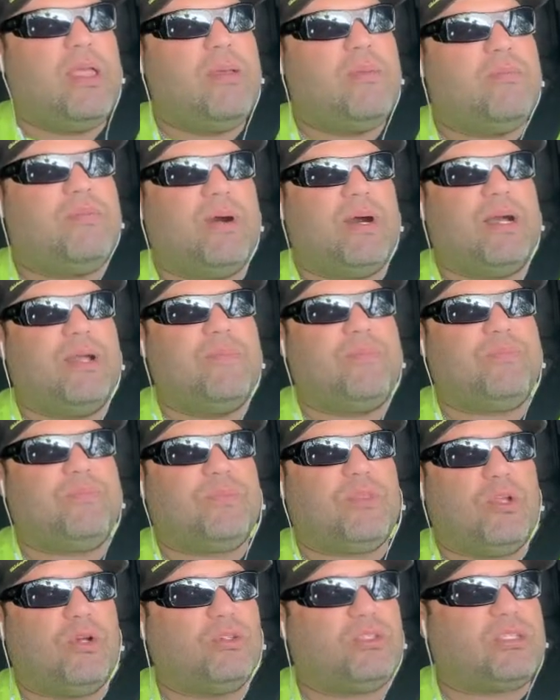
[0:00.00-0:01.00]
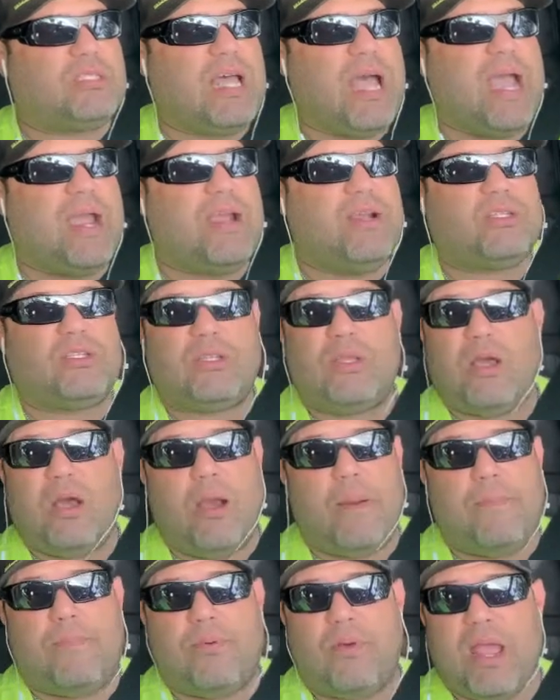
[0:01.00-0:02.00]
But those tires
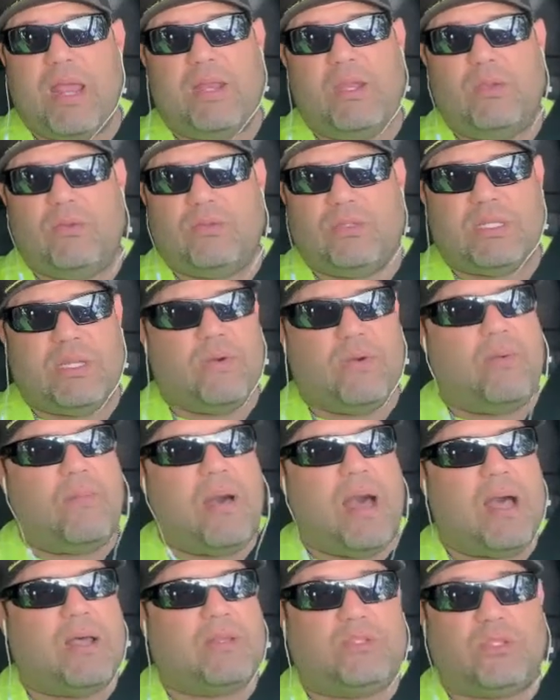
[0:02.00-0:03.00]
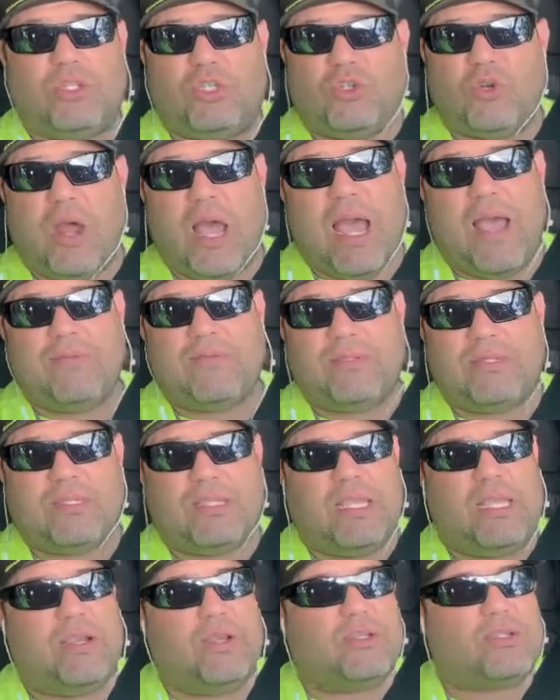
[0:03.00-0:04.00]
are brand new, 0 miles. The drives, the
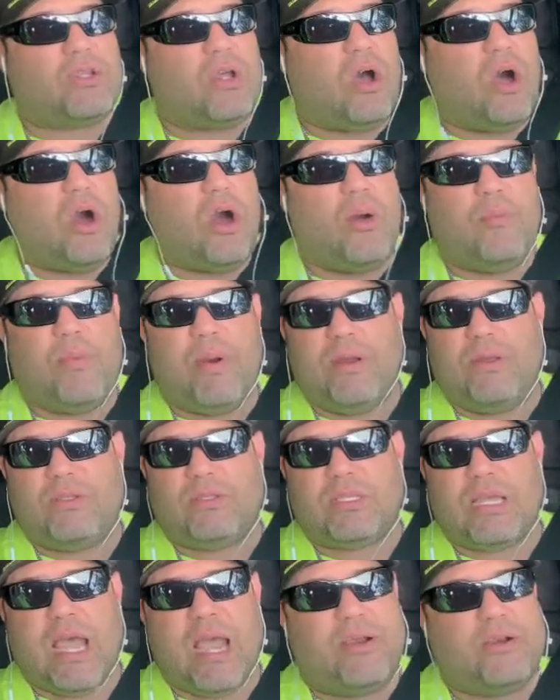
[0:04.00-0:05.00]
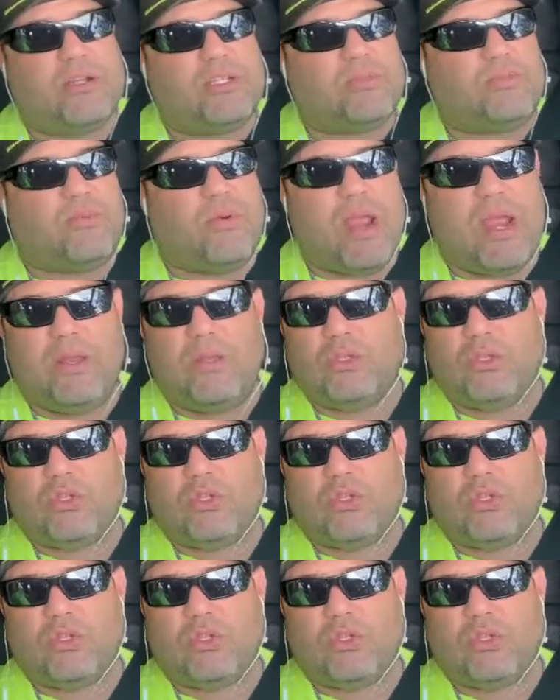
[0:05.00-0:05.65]
steers, all brand new tires, brand new